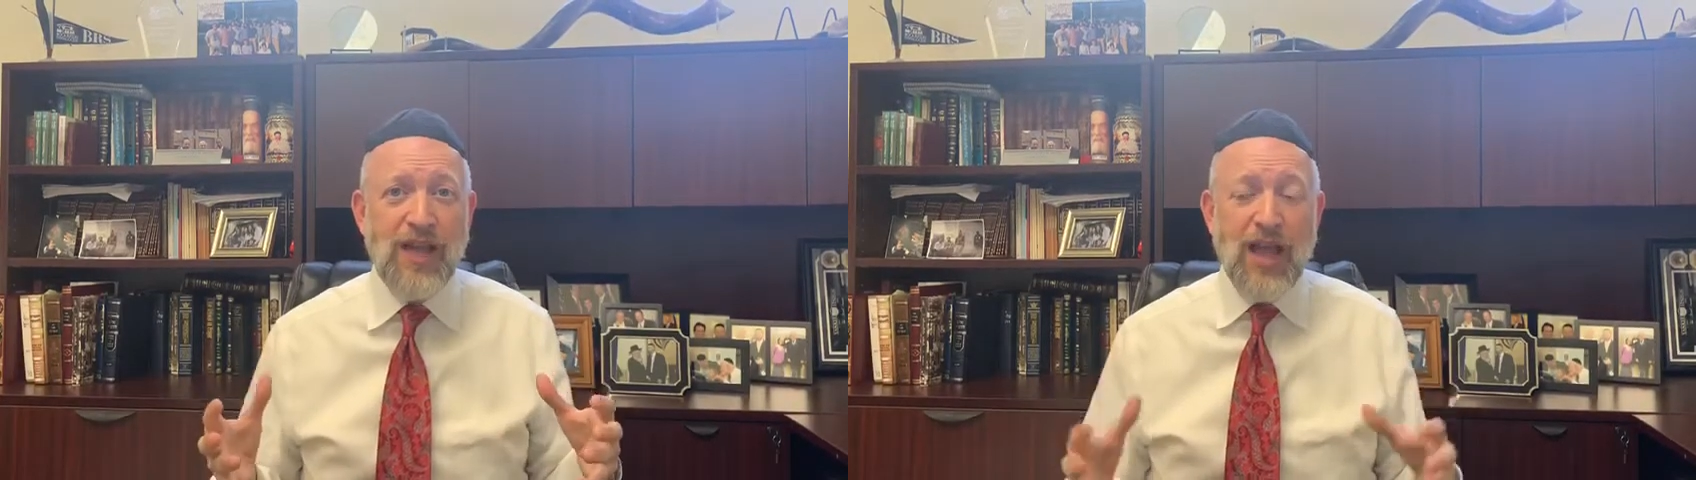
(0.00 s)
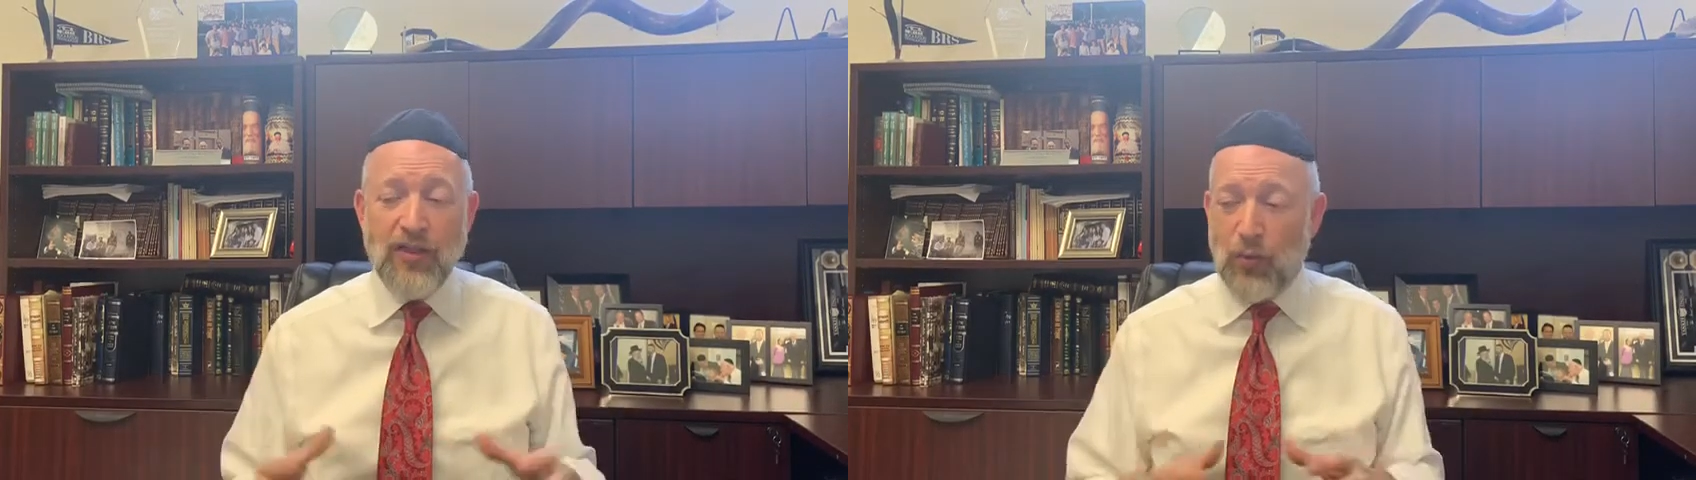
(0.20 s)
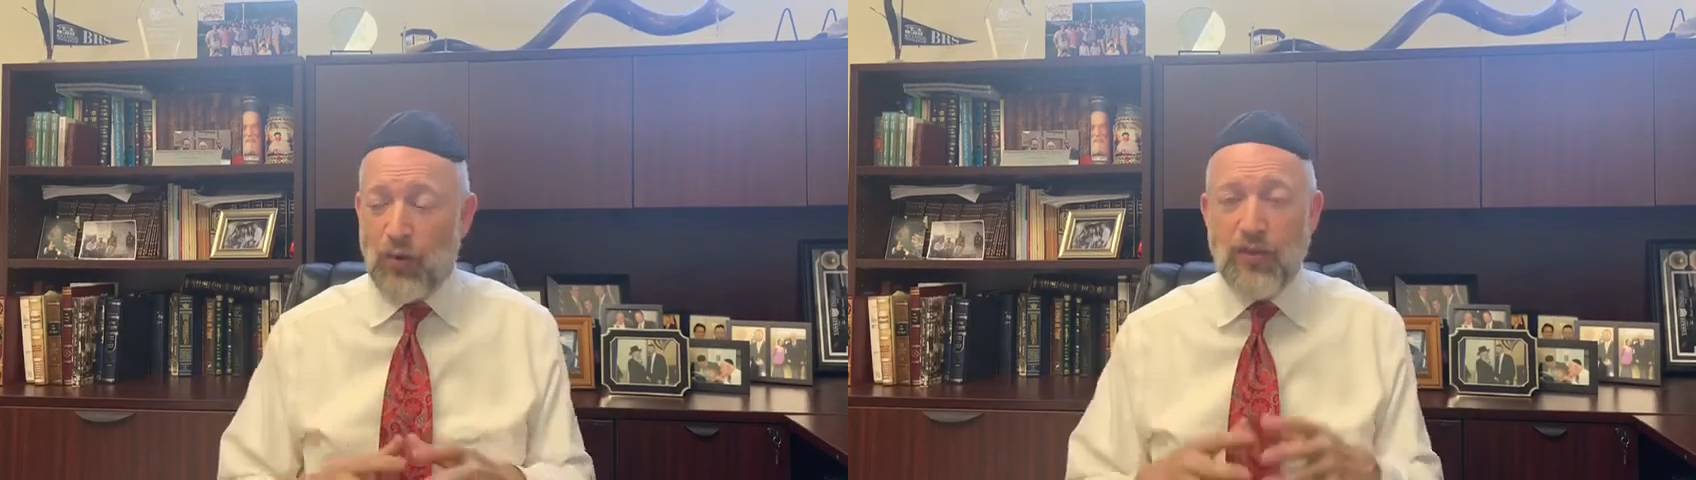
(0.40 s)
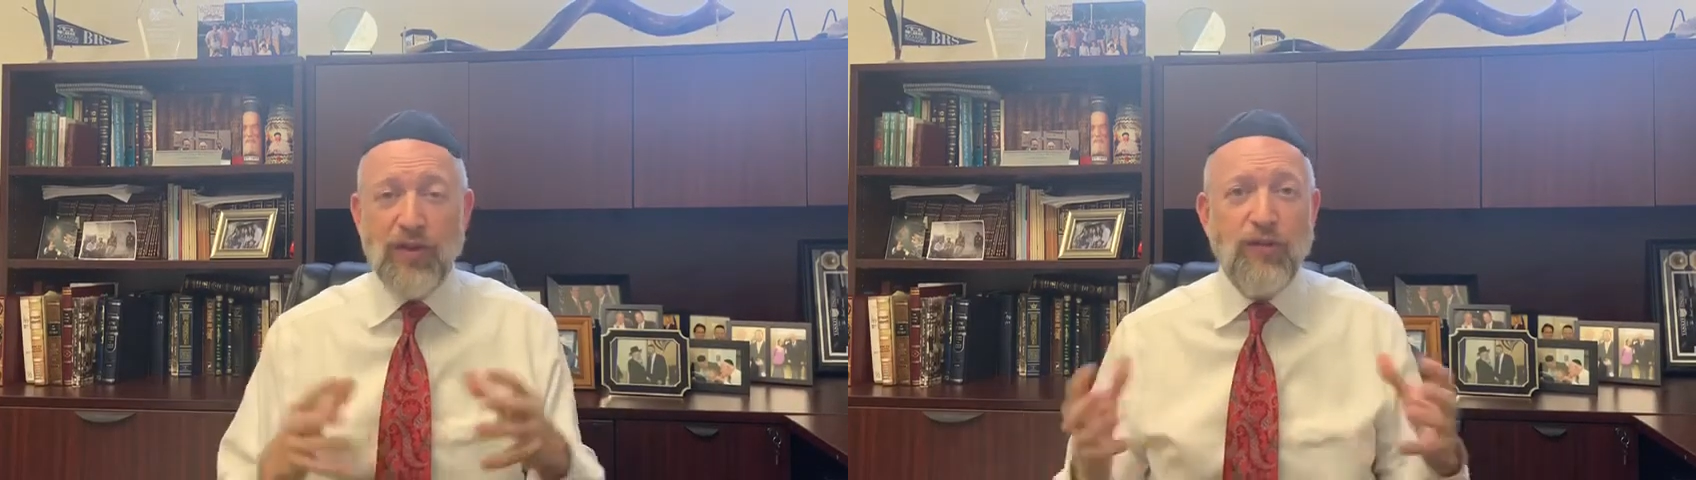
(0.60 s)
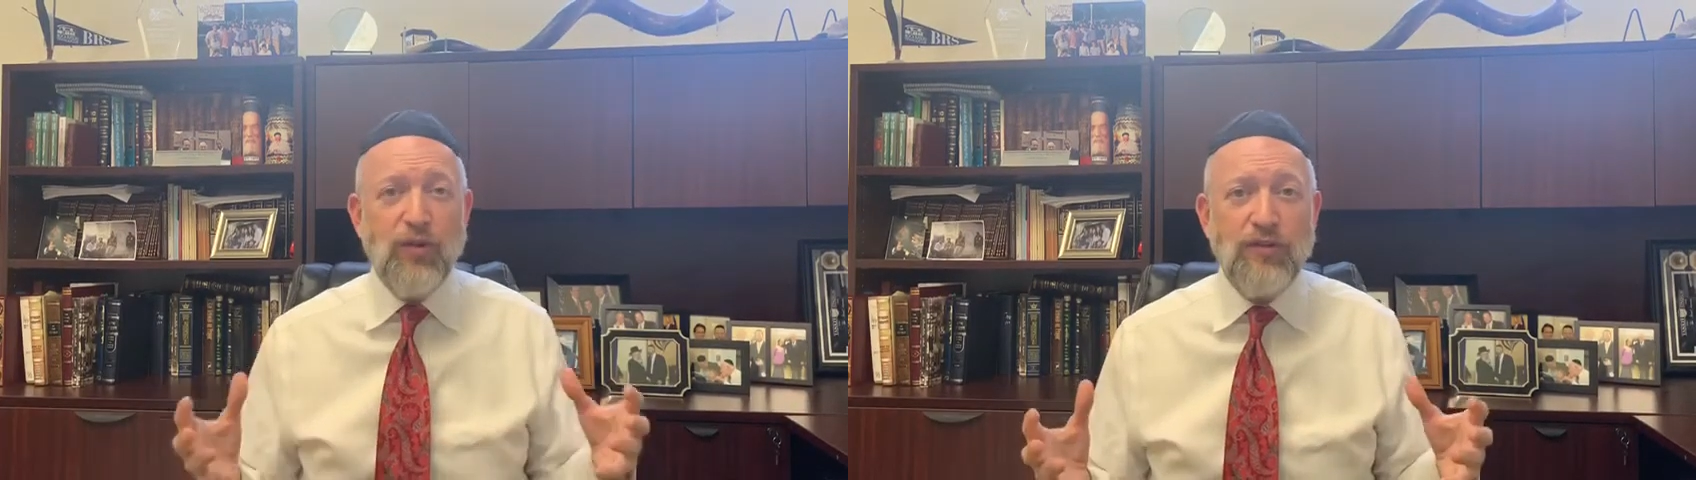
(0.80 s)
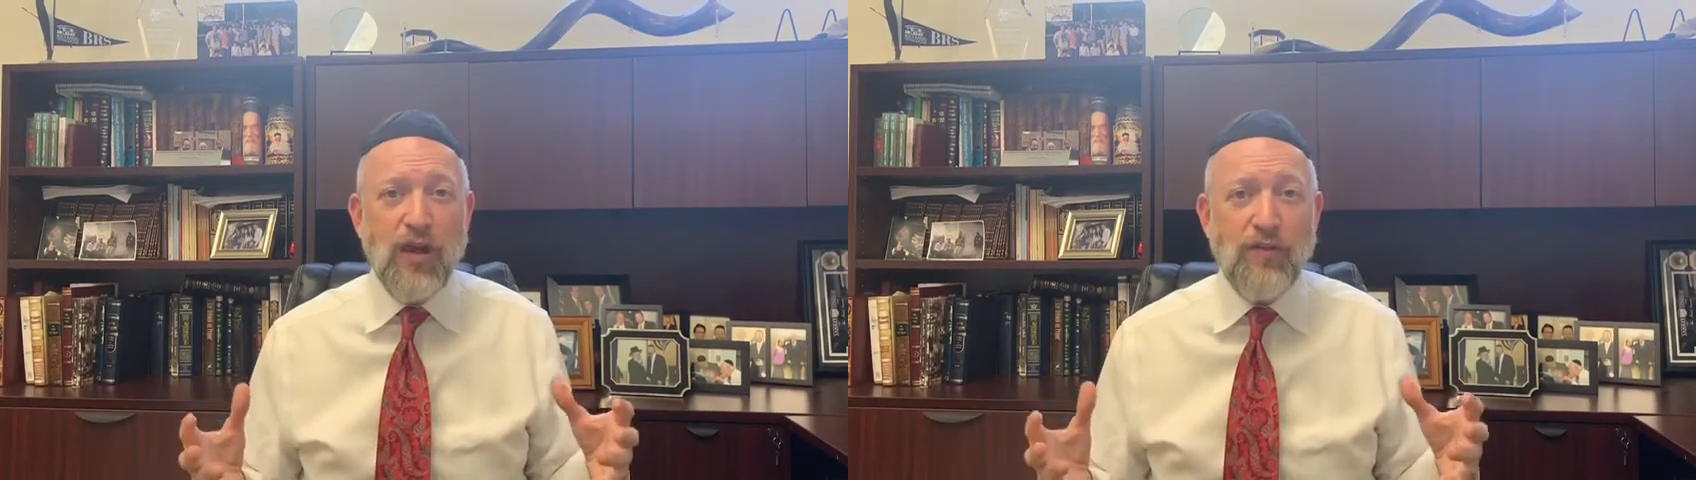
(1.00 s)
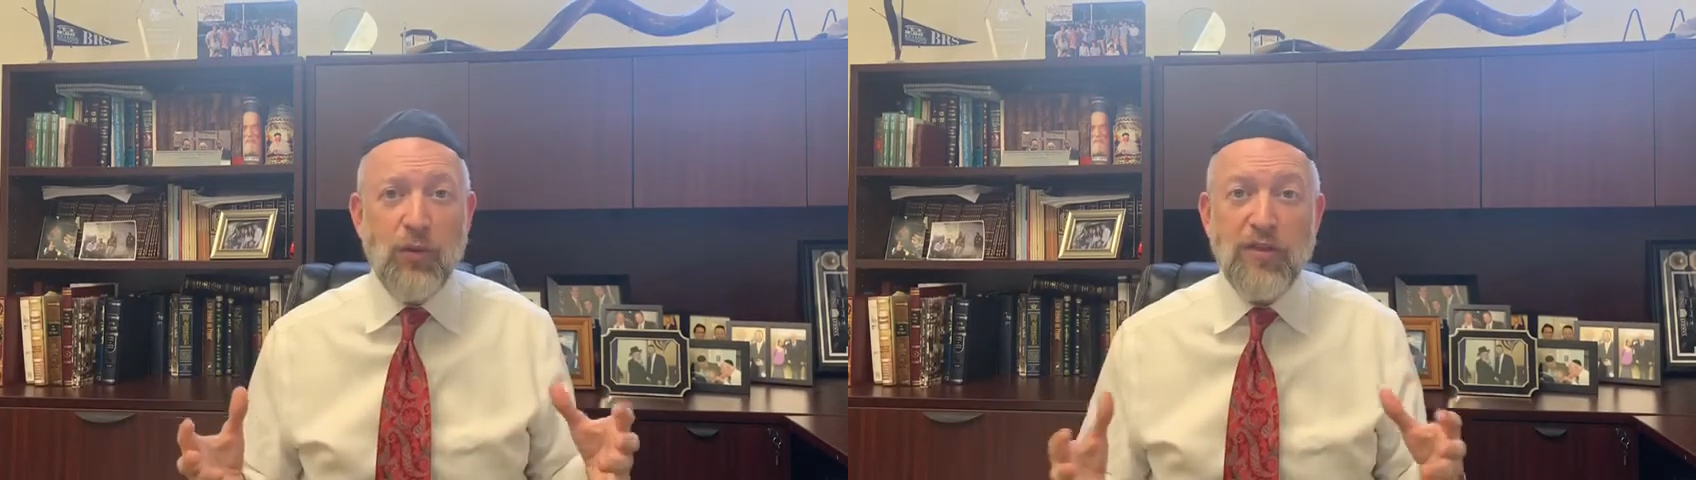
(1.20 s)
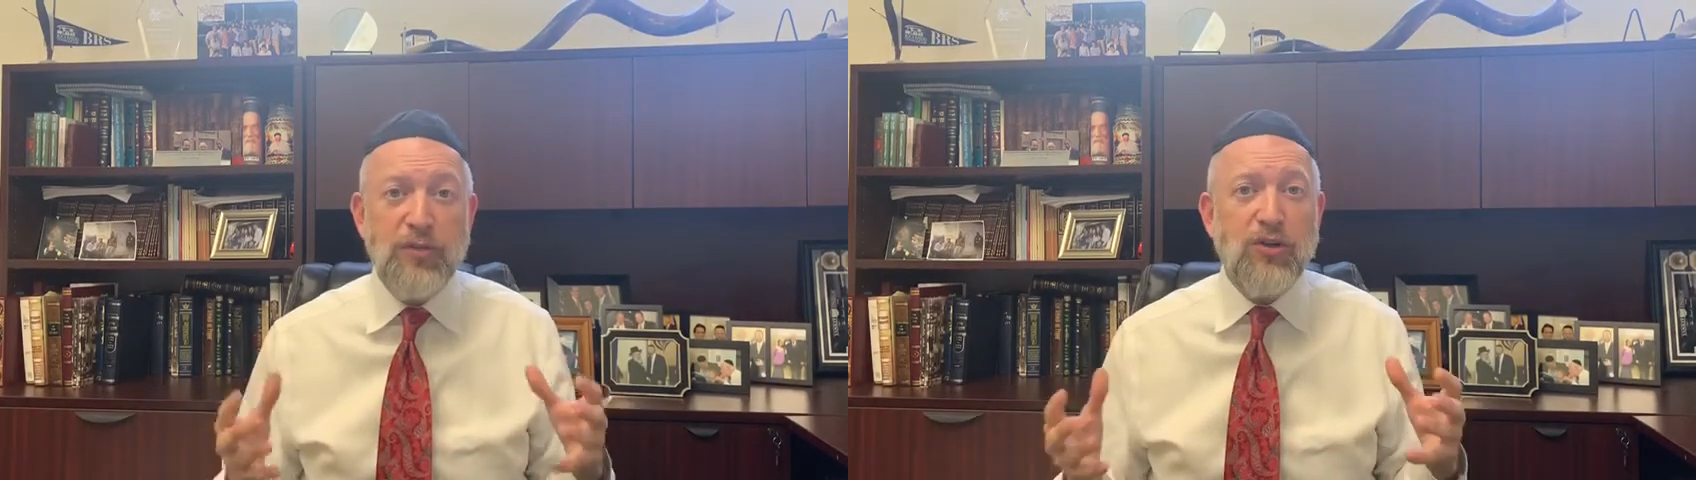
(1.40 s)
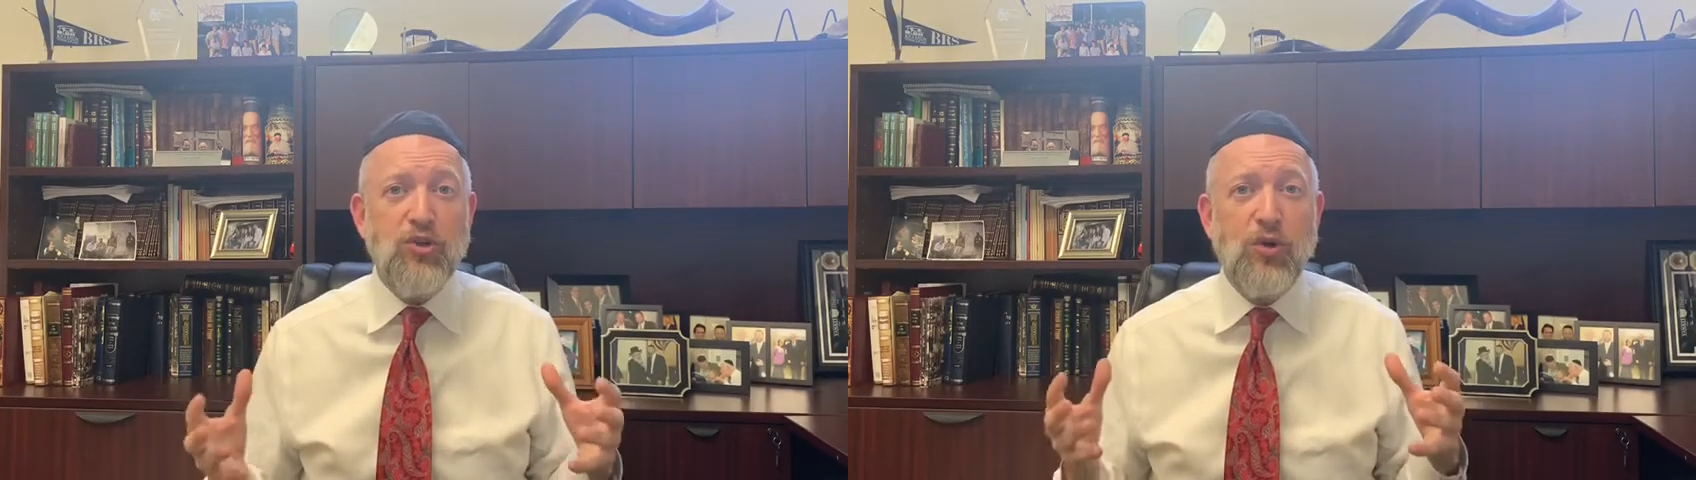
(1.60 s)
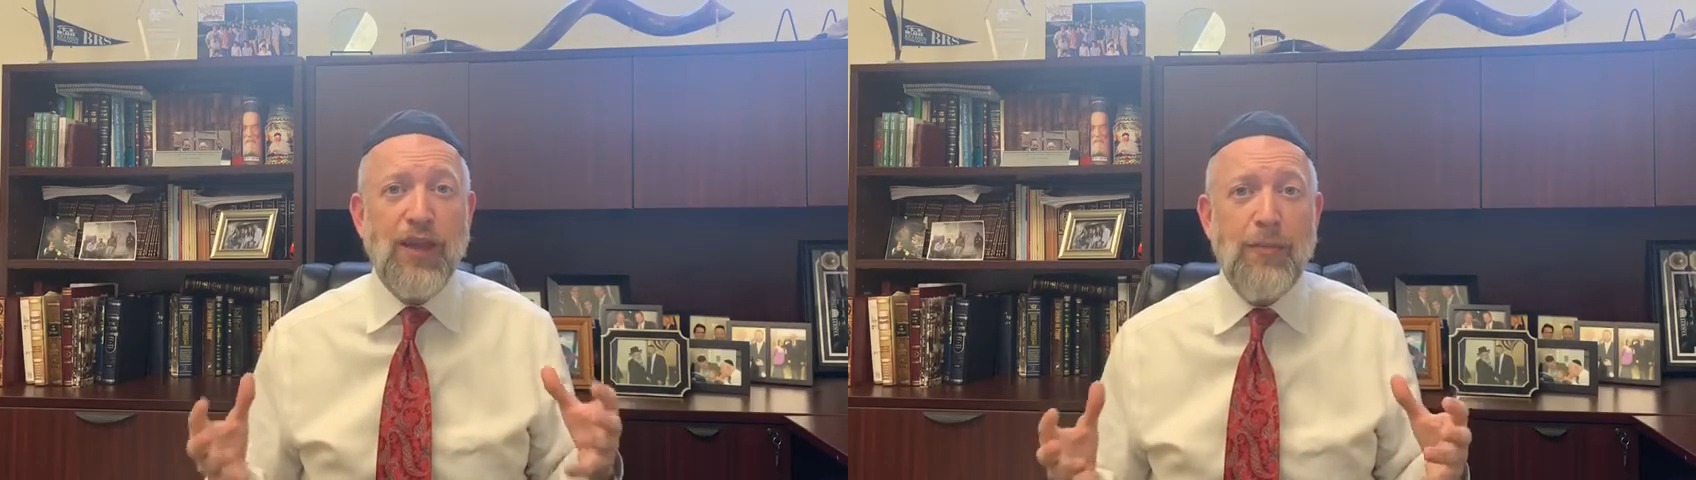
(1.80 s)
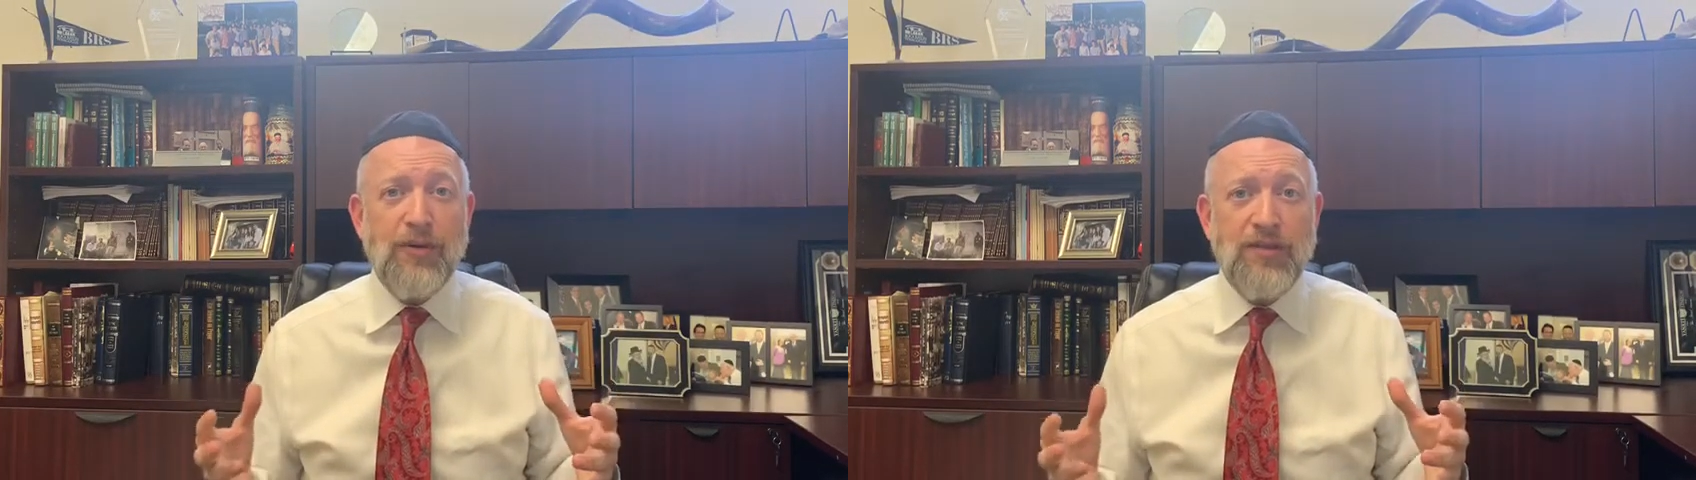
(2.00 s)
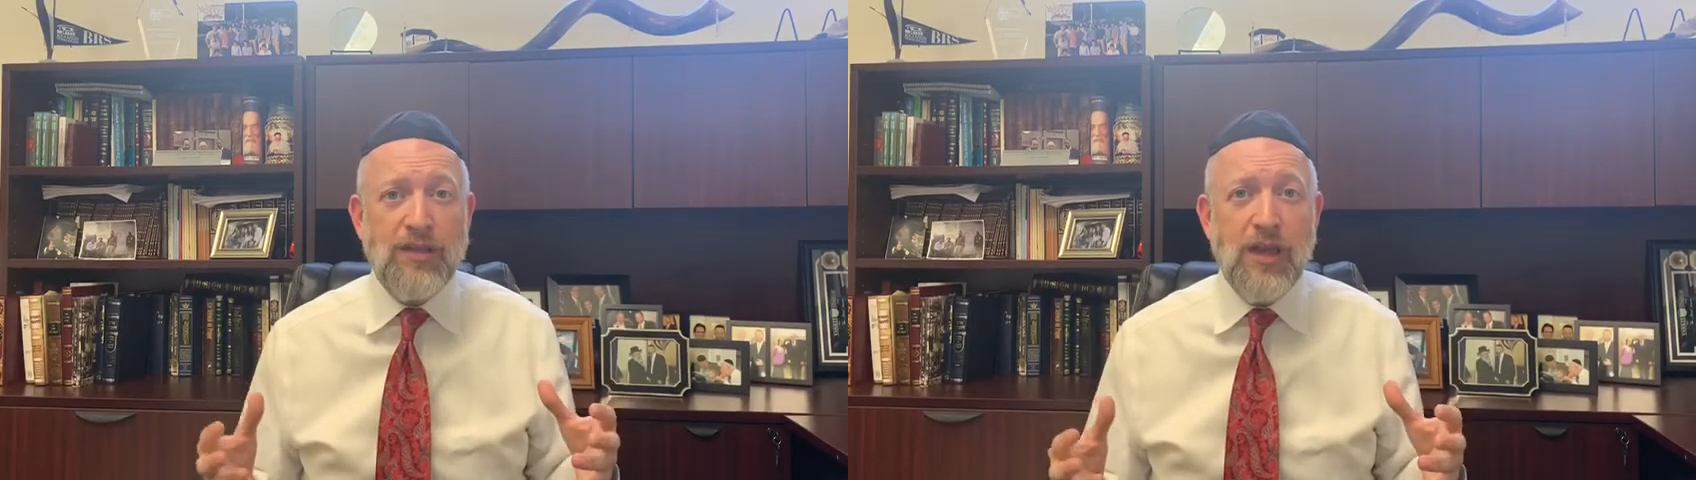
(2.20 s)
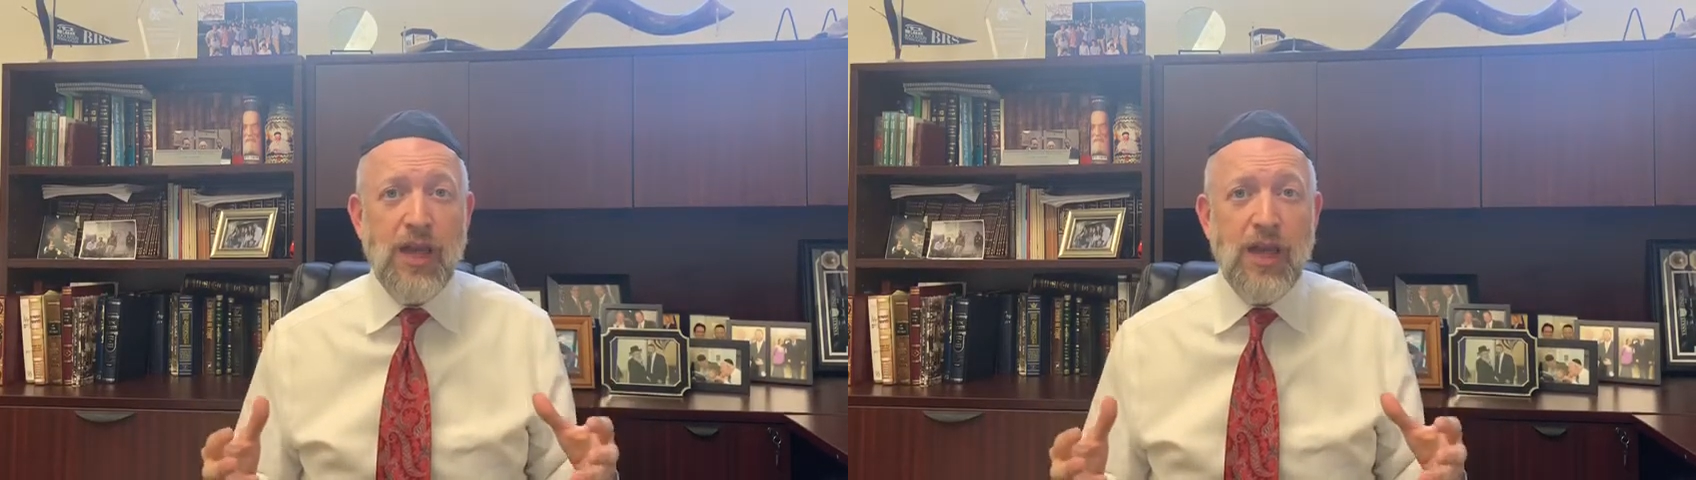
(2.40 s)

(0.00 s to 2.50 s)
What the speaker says: and the one who therefore is covered with spiritual leprosy.